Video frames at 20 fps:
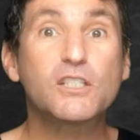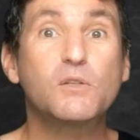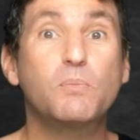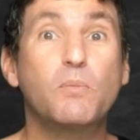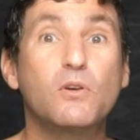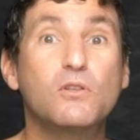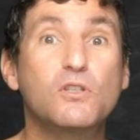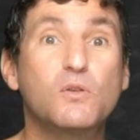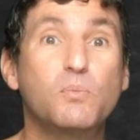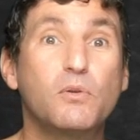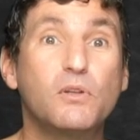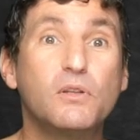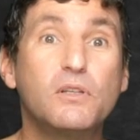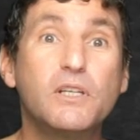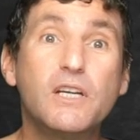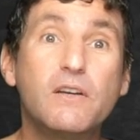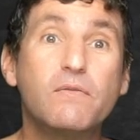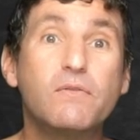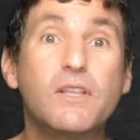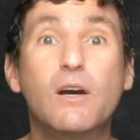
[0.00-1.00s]
experts
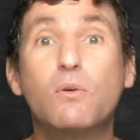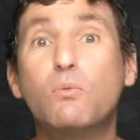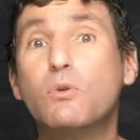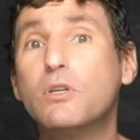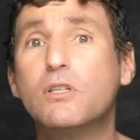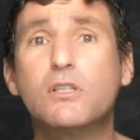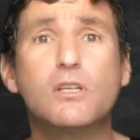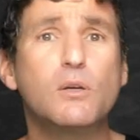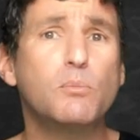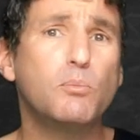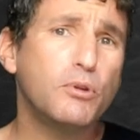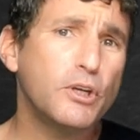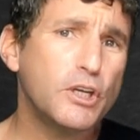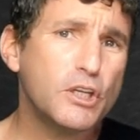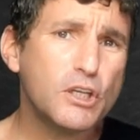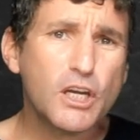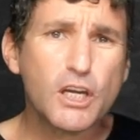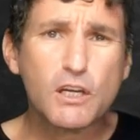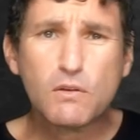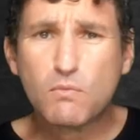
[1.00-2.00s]
believe that we
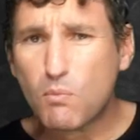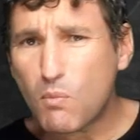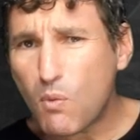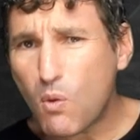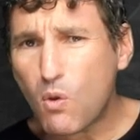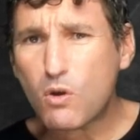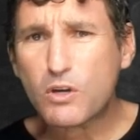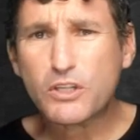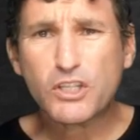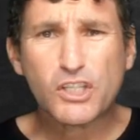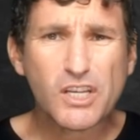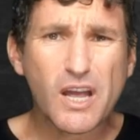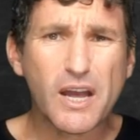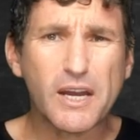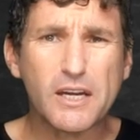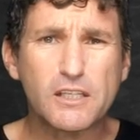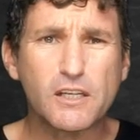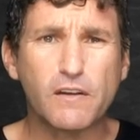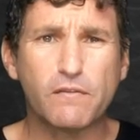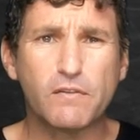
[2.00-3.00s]
simply need more
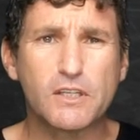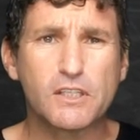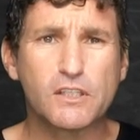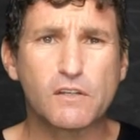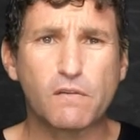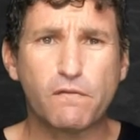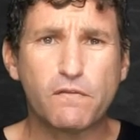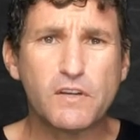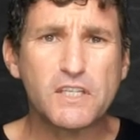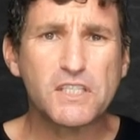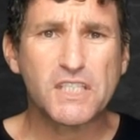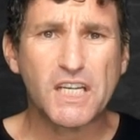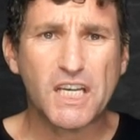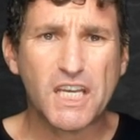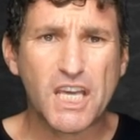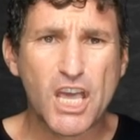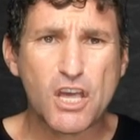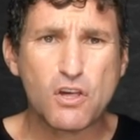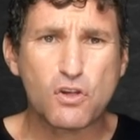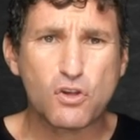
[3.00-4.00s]
scientific
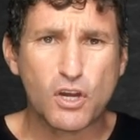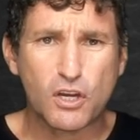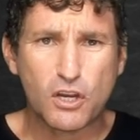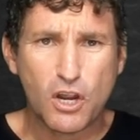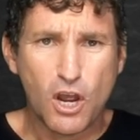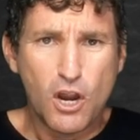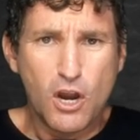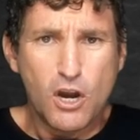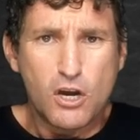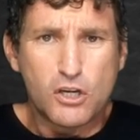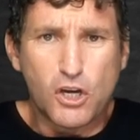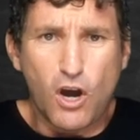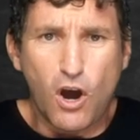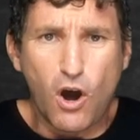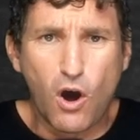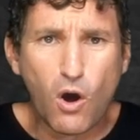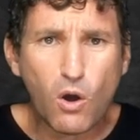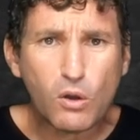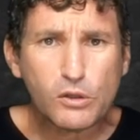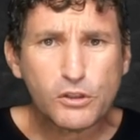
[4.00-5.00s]
sophistication to
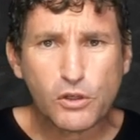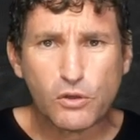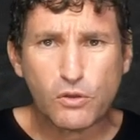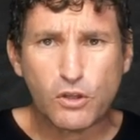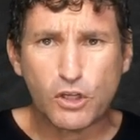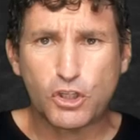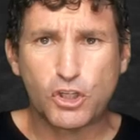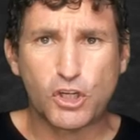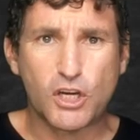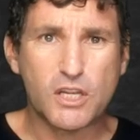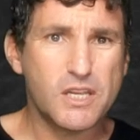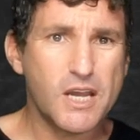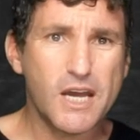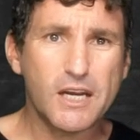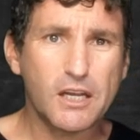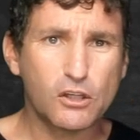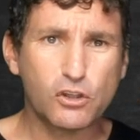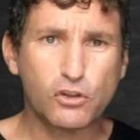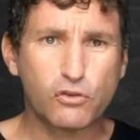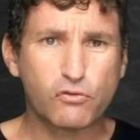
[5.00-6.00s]
alter the
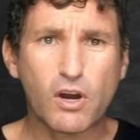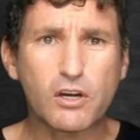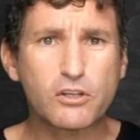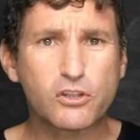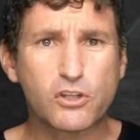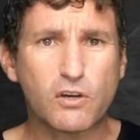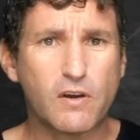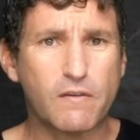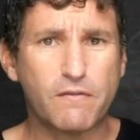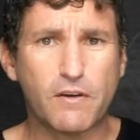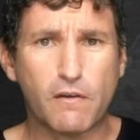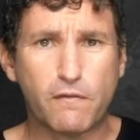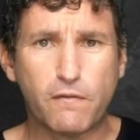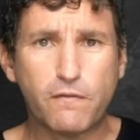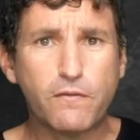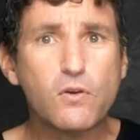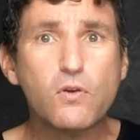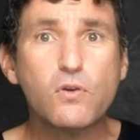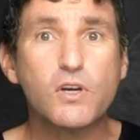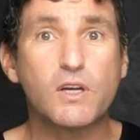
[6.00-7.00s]
genetic structure of our
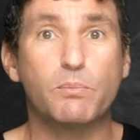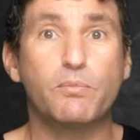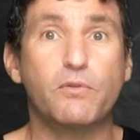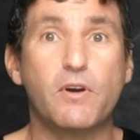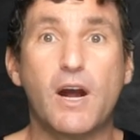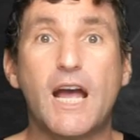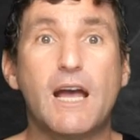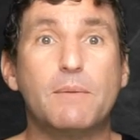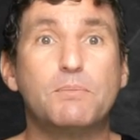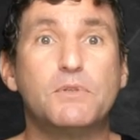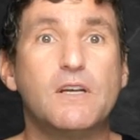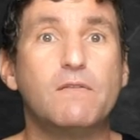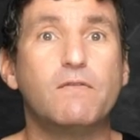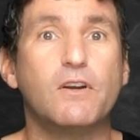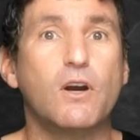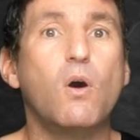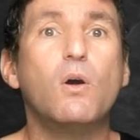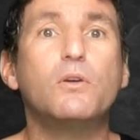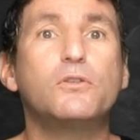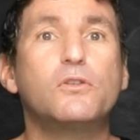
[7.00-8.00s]
food and perhaps
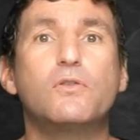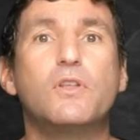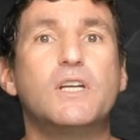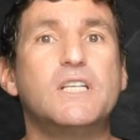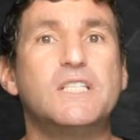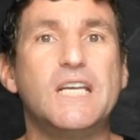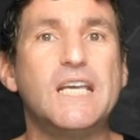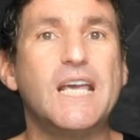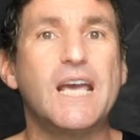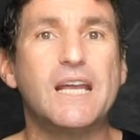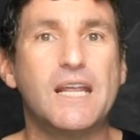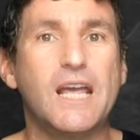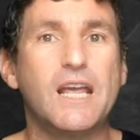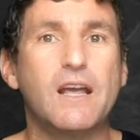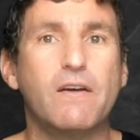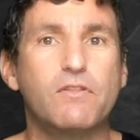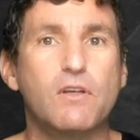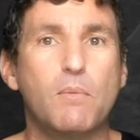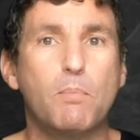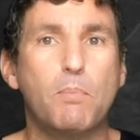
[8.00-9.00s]
even alter the
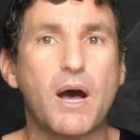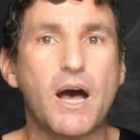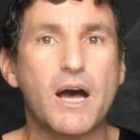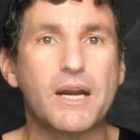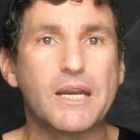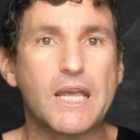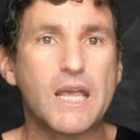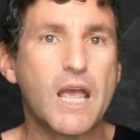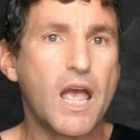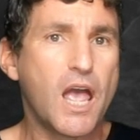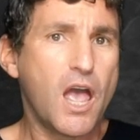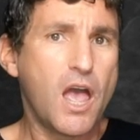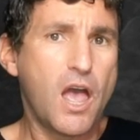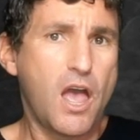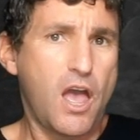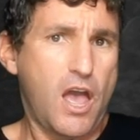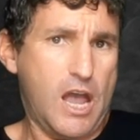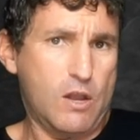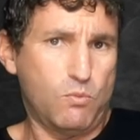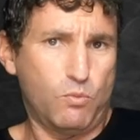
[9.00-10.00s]
DNA of the body.
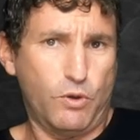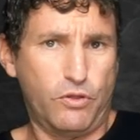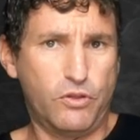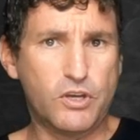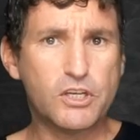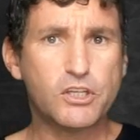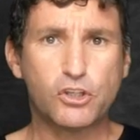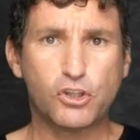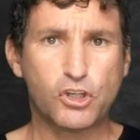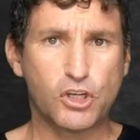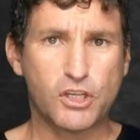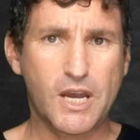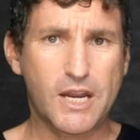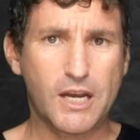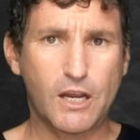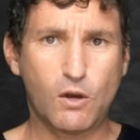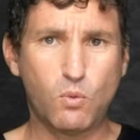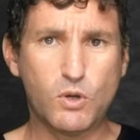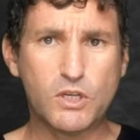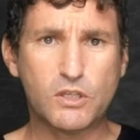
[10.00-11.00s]
And with this
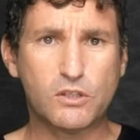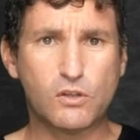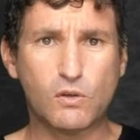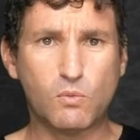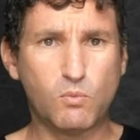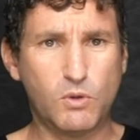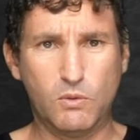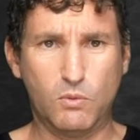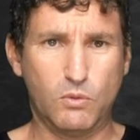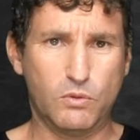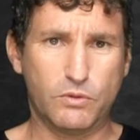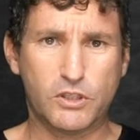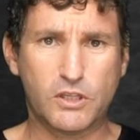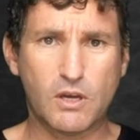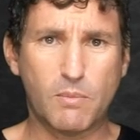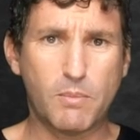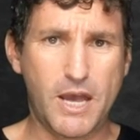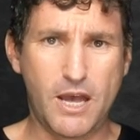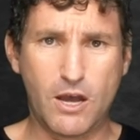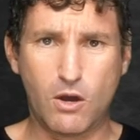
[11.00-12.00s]
genetic wisdom, we will
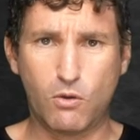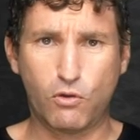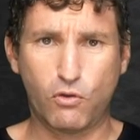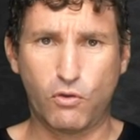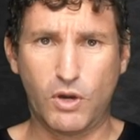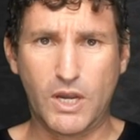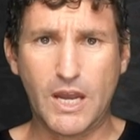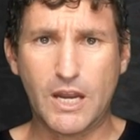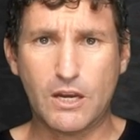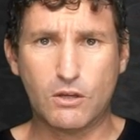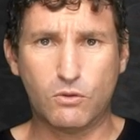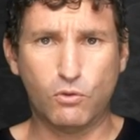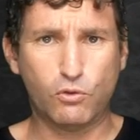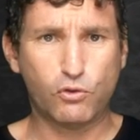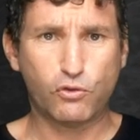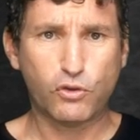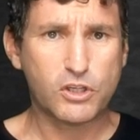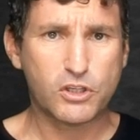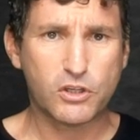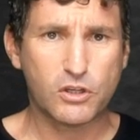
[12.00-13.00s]
somehow create
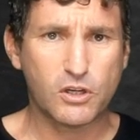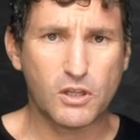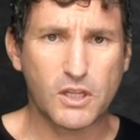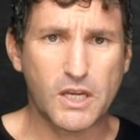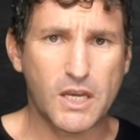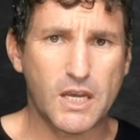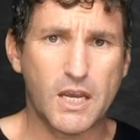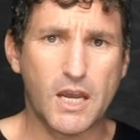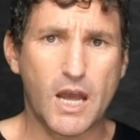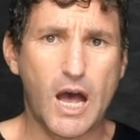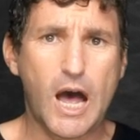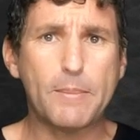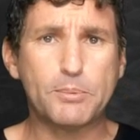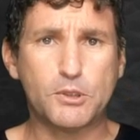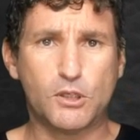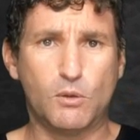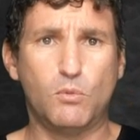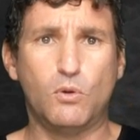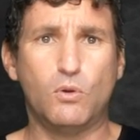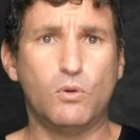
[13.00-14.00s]
nutritionally
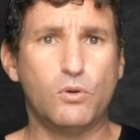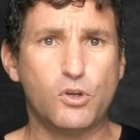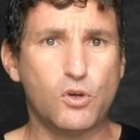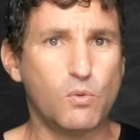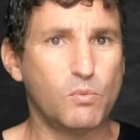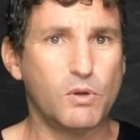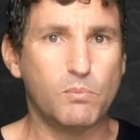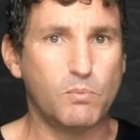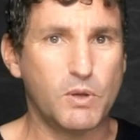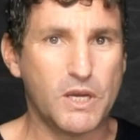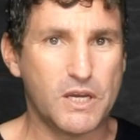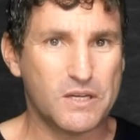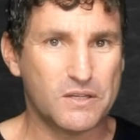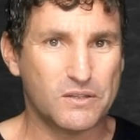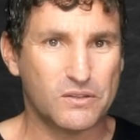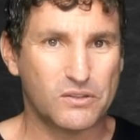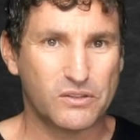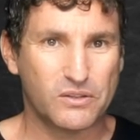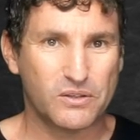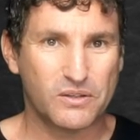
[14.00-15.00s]
optimal human
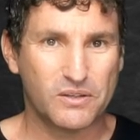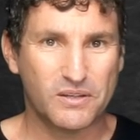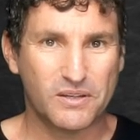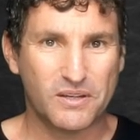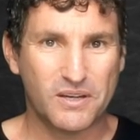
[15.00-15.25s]
beings.